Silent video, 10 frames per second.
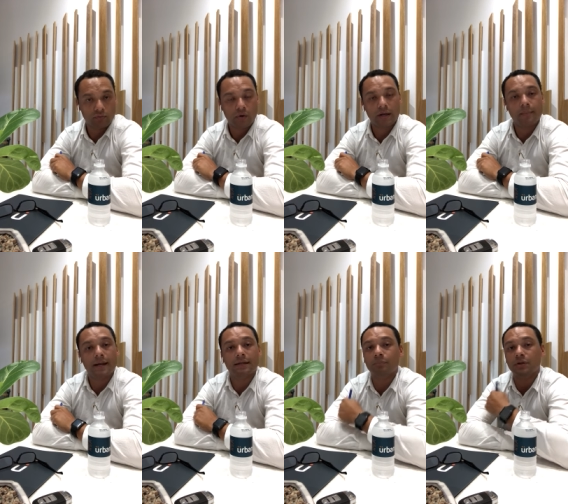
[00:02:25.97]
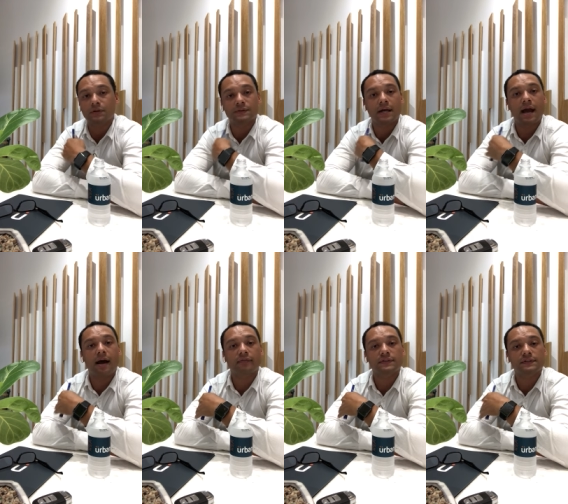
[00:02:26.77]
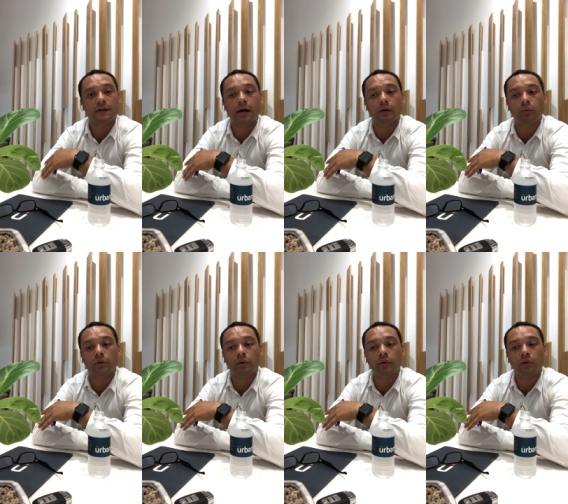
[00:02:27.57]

to recommend it because they have to side